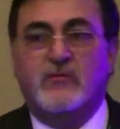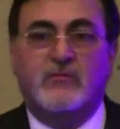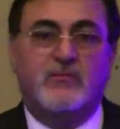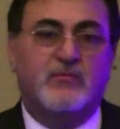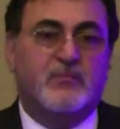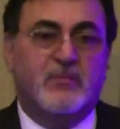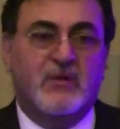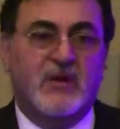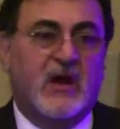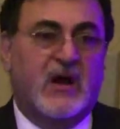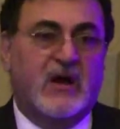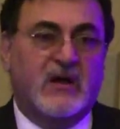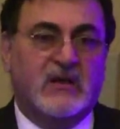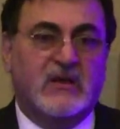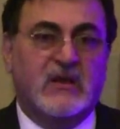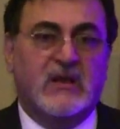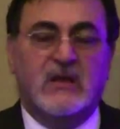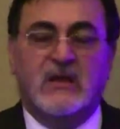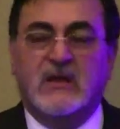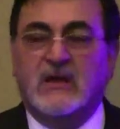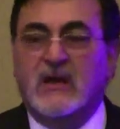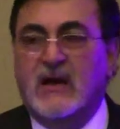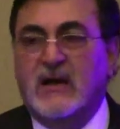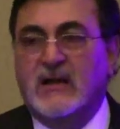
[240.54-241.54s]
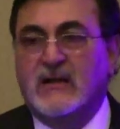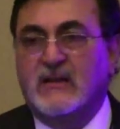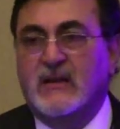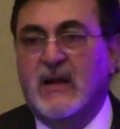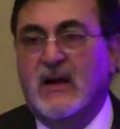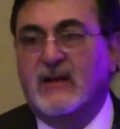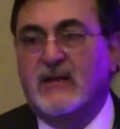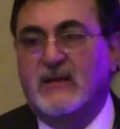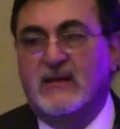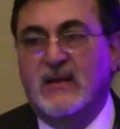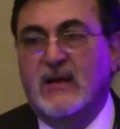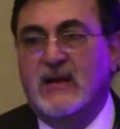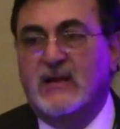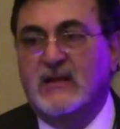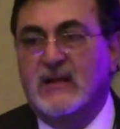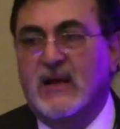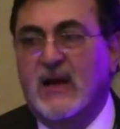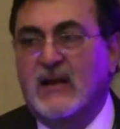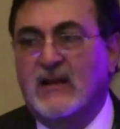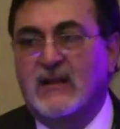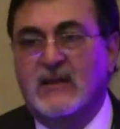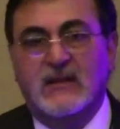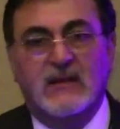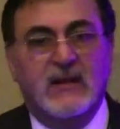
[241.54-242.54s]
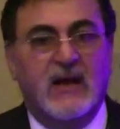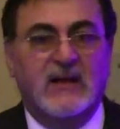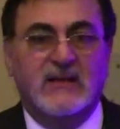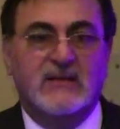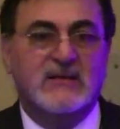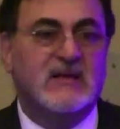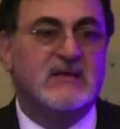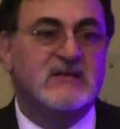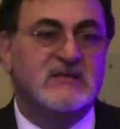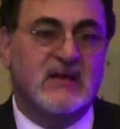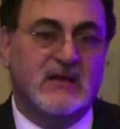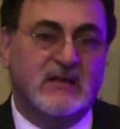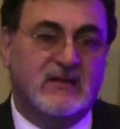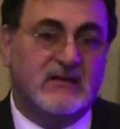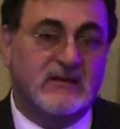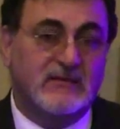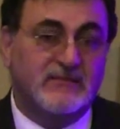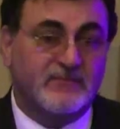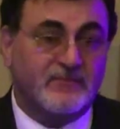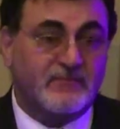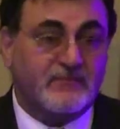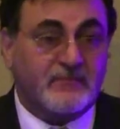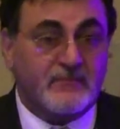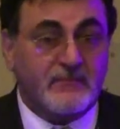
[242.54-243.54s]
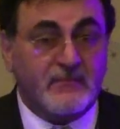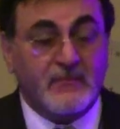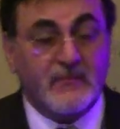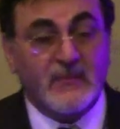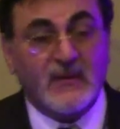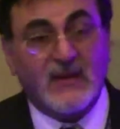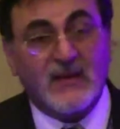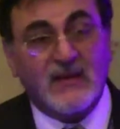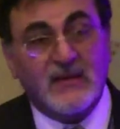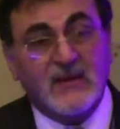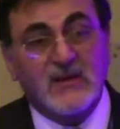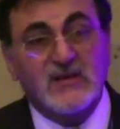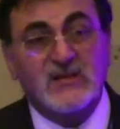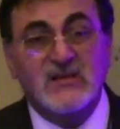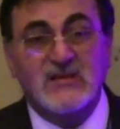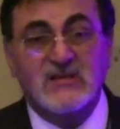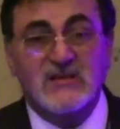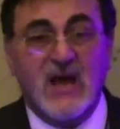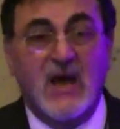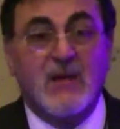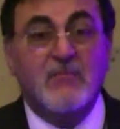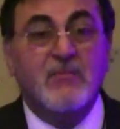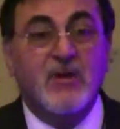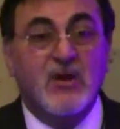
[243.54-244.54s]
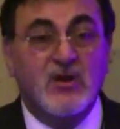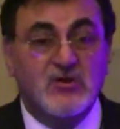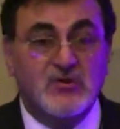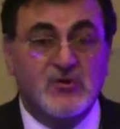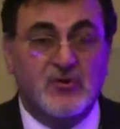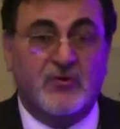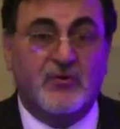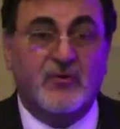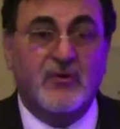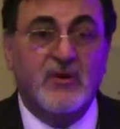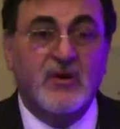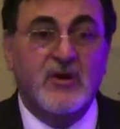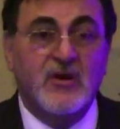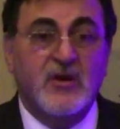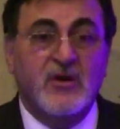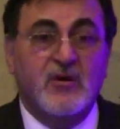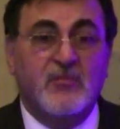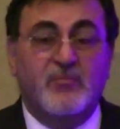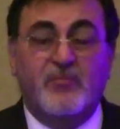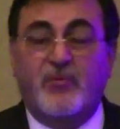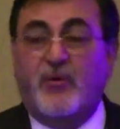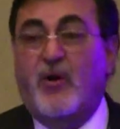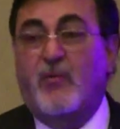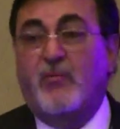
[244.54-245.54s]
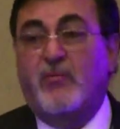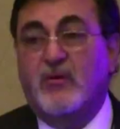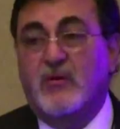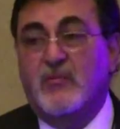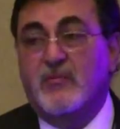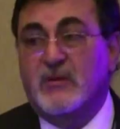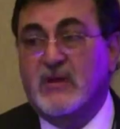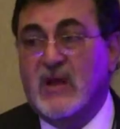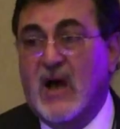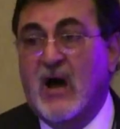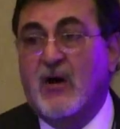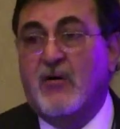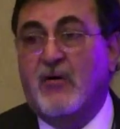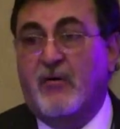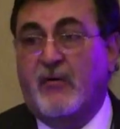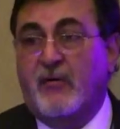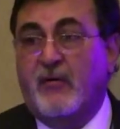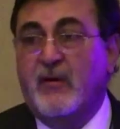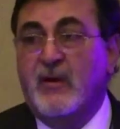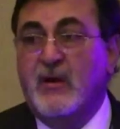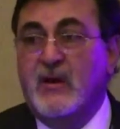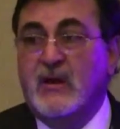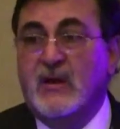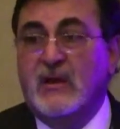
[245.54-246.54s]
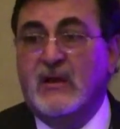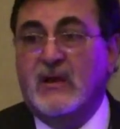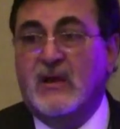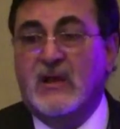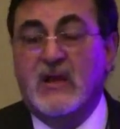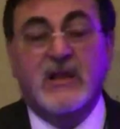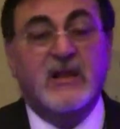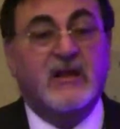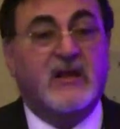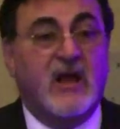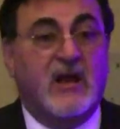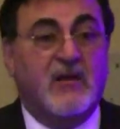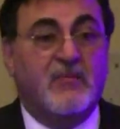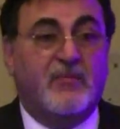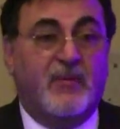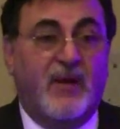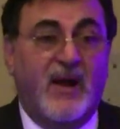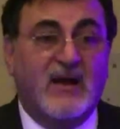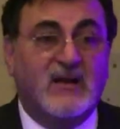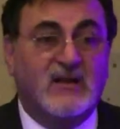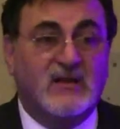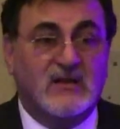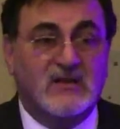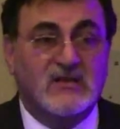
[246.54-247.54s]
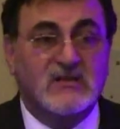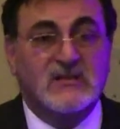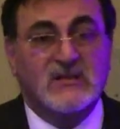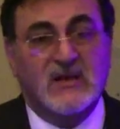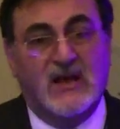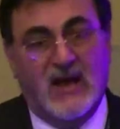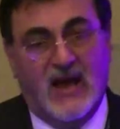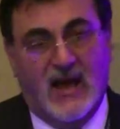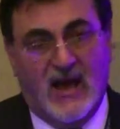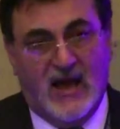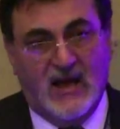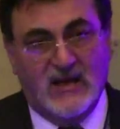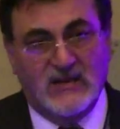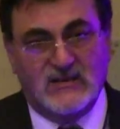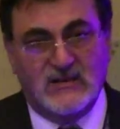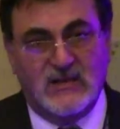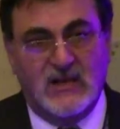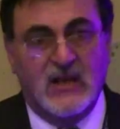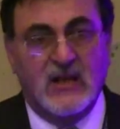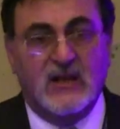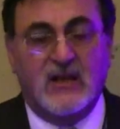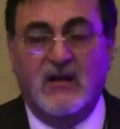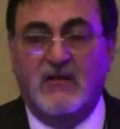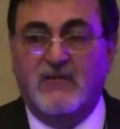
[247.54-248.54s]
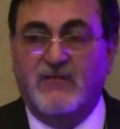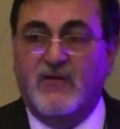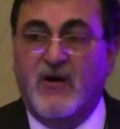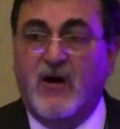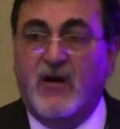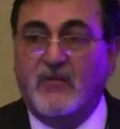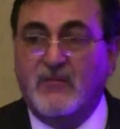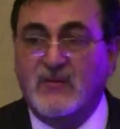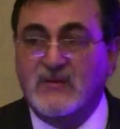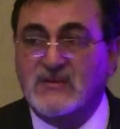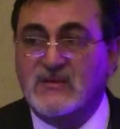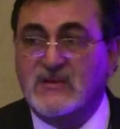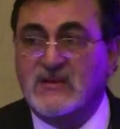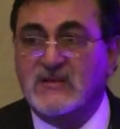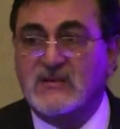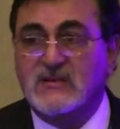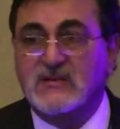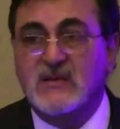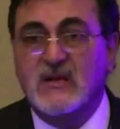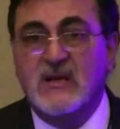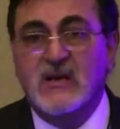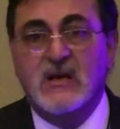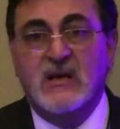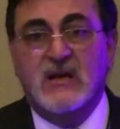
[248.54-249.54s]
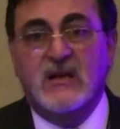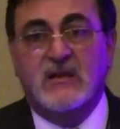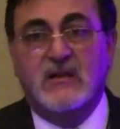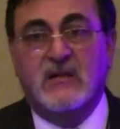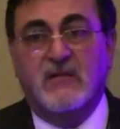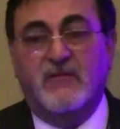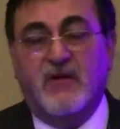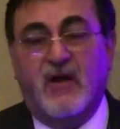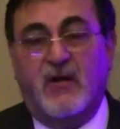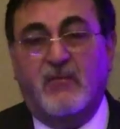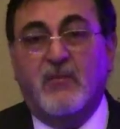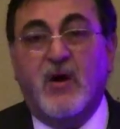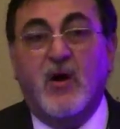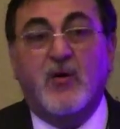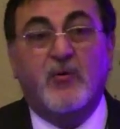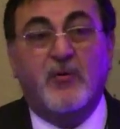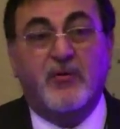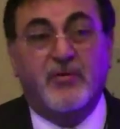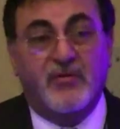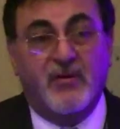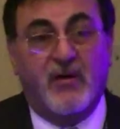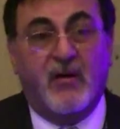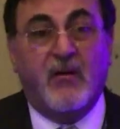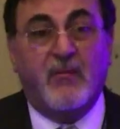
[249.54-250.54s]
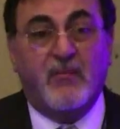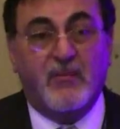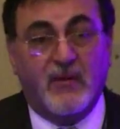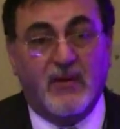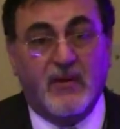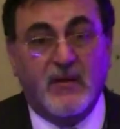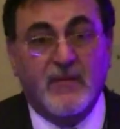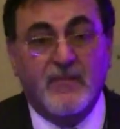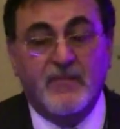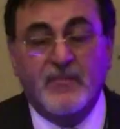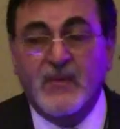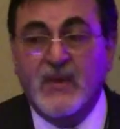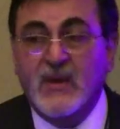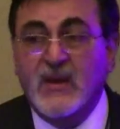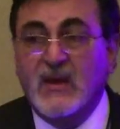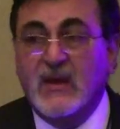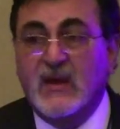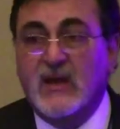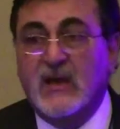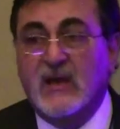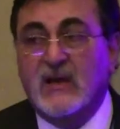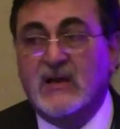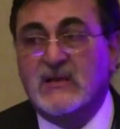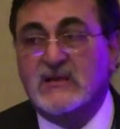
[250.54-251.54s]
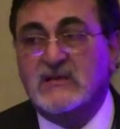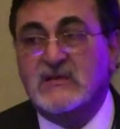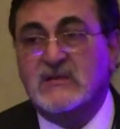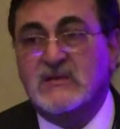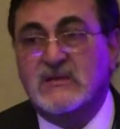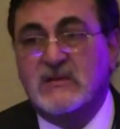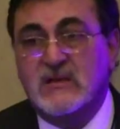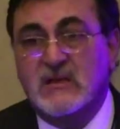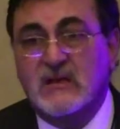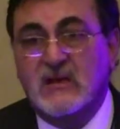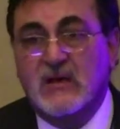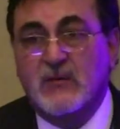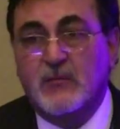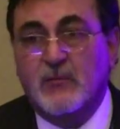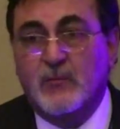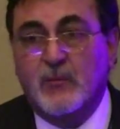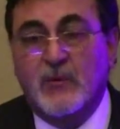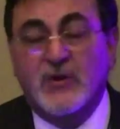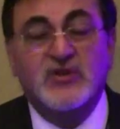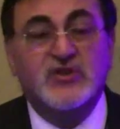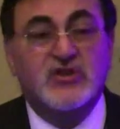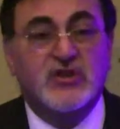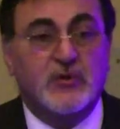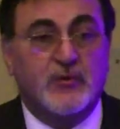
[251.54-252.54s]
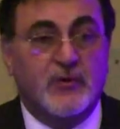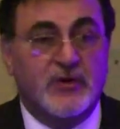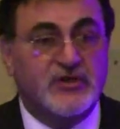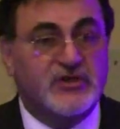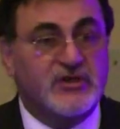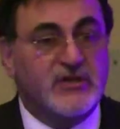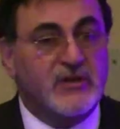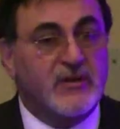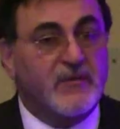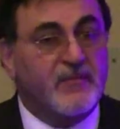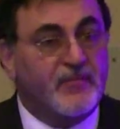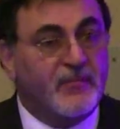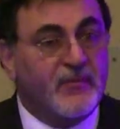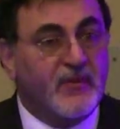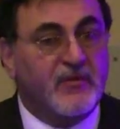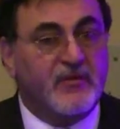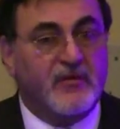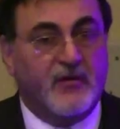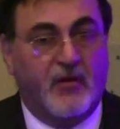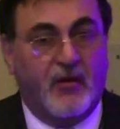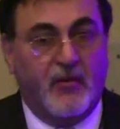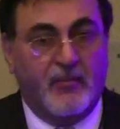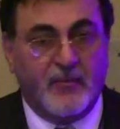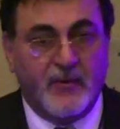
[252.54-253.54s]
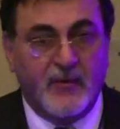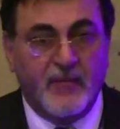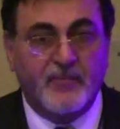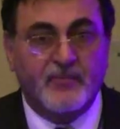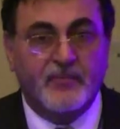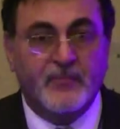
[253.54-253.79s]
BID, and that's it. This is a major problem in our clinical practice as clinical pharmacists. The pharmacotherapy is wishy-washy therapy.